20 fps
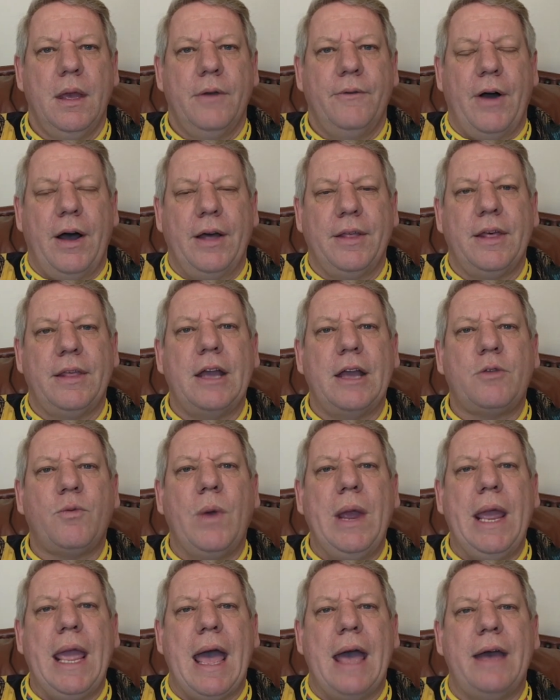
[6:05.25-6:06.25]
Father, that
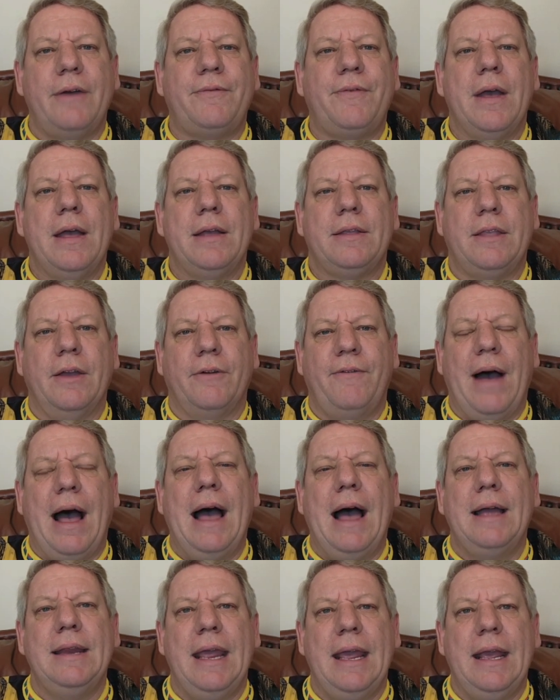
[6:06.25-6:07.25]
we have
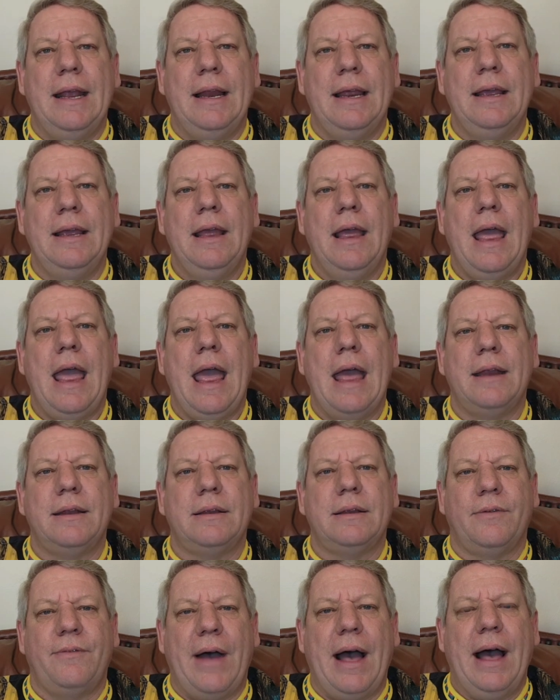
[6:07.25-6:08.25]
divine healing
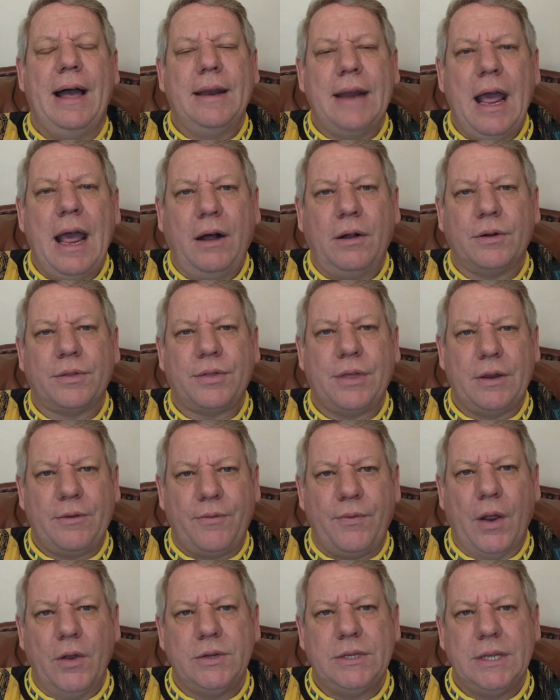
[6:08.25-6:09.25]
and divine health that
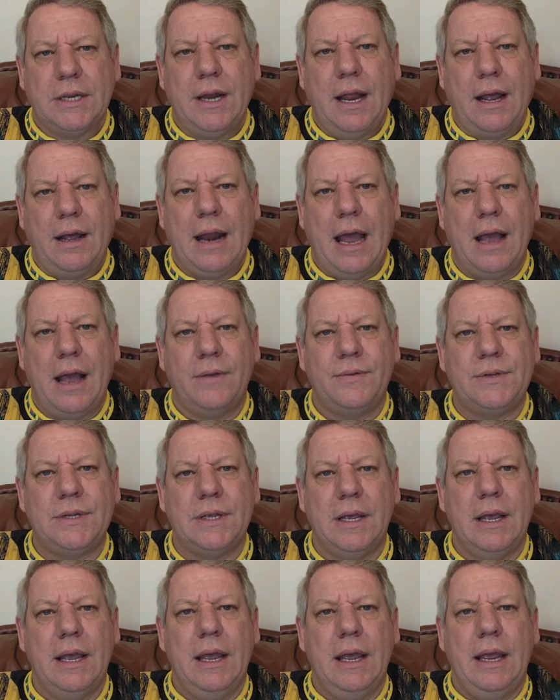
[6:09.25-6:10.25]
flows in our lives.
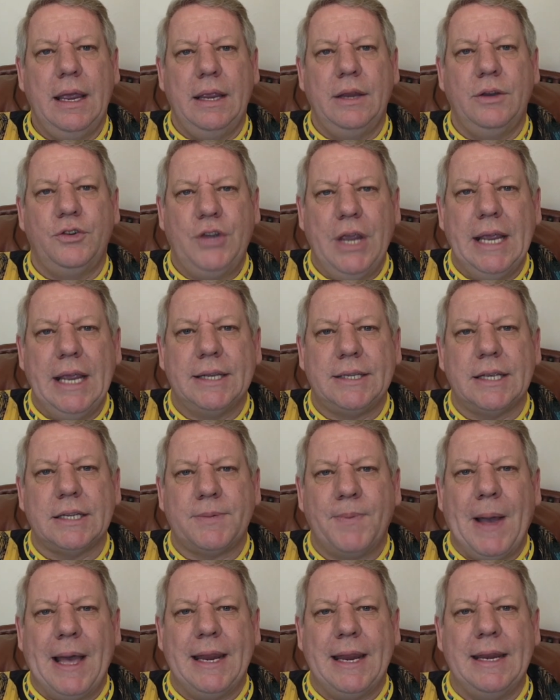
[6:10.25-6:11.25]
In
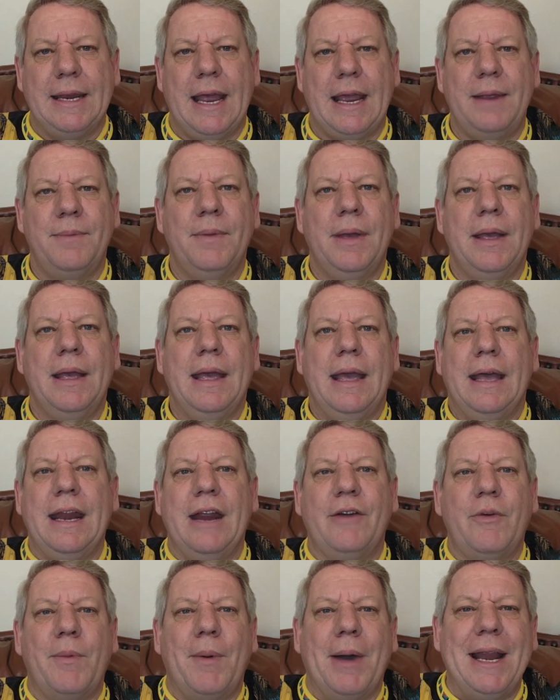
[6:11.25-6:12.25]
Jesus' mighty name. And
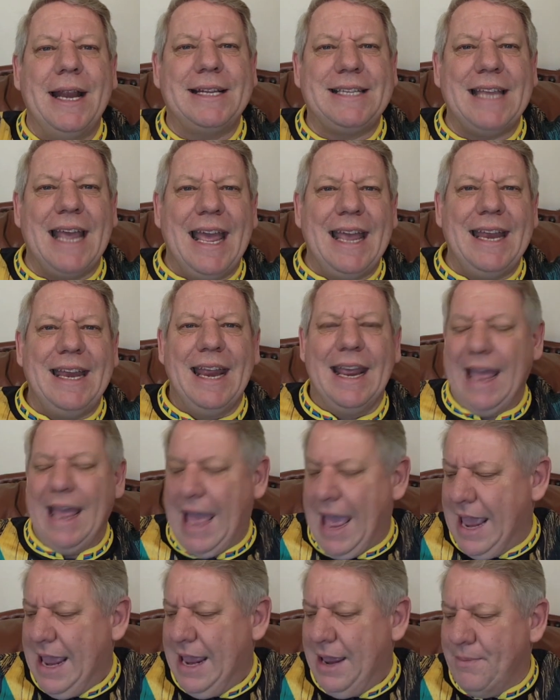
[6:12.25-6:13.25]
everybody said,
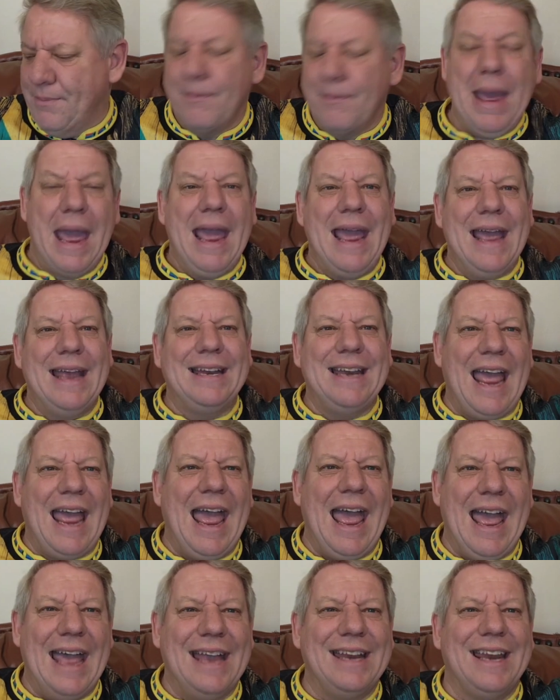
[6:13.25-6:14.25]
Amen
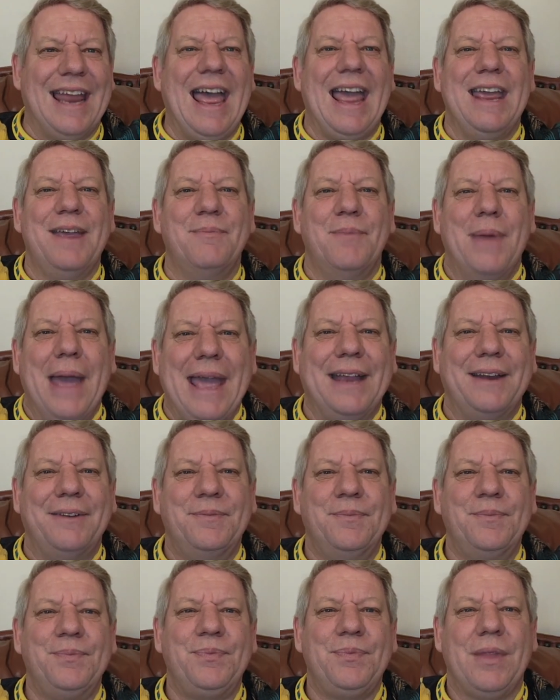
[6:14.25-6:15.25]
and Amen.